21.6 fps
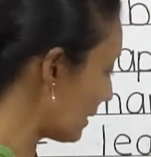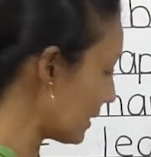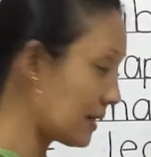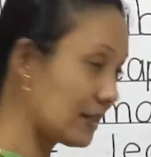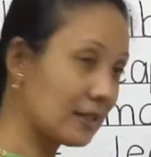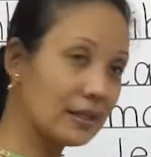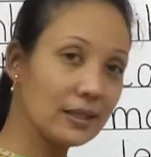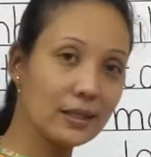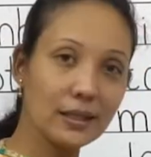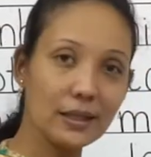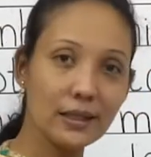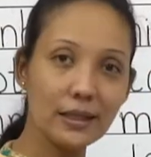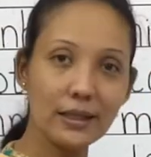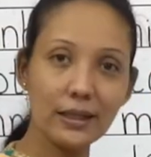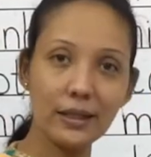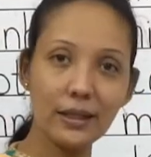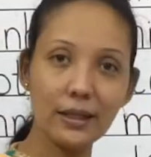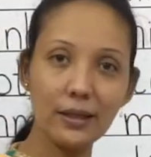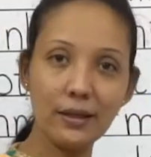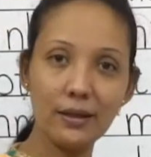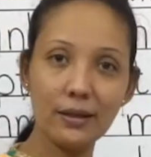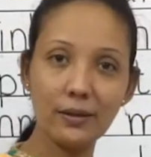C
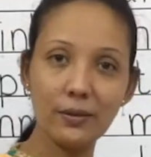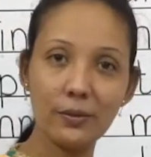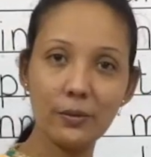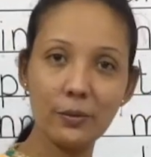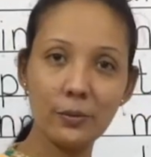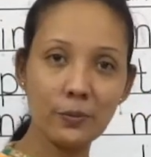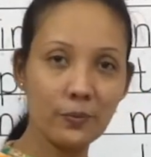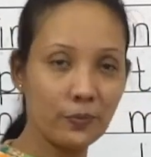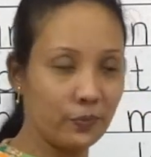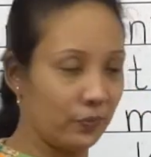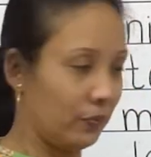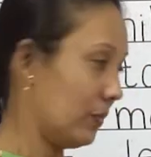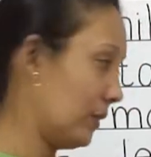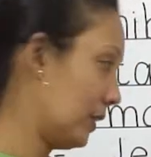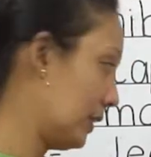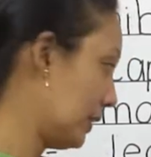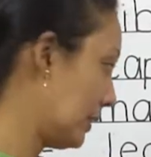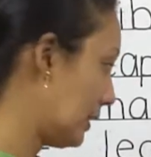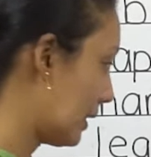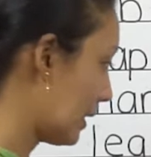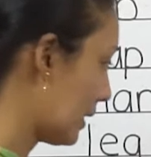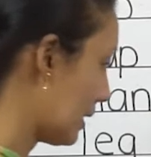E?
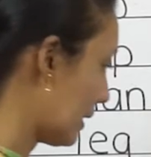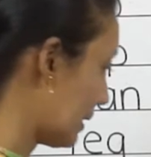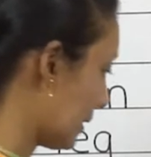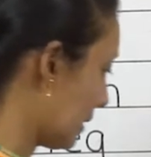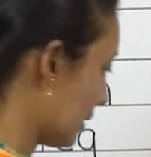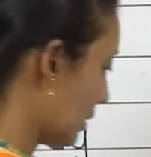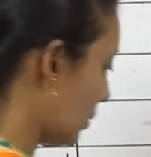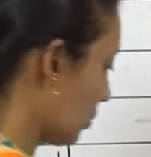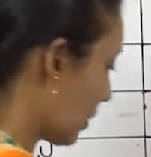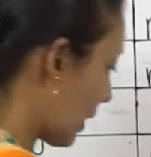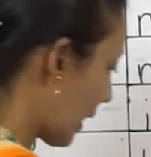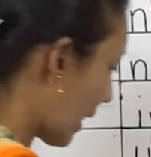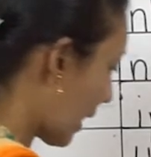Yes, you